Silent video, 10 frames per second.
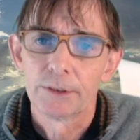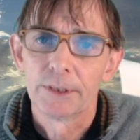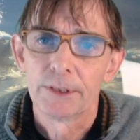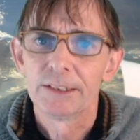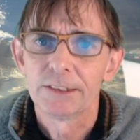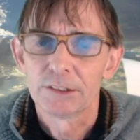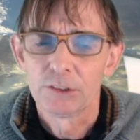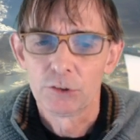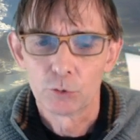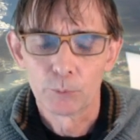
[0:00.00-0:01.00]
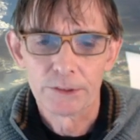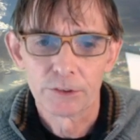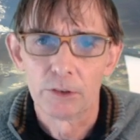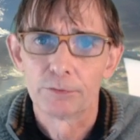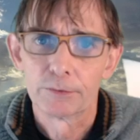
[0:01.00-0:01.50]
Then it is
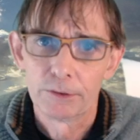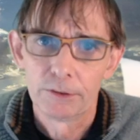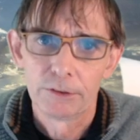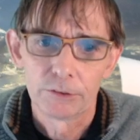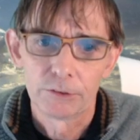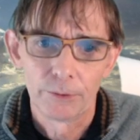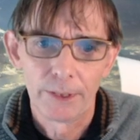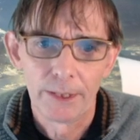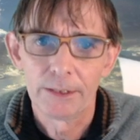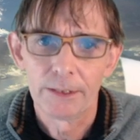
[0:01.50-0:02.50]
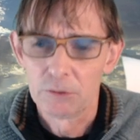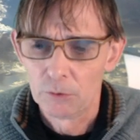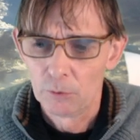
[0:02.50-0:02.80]
switched off. So you get it?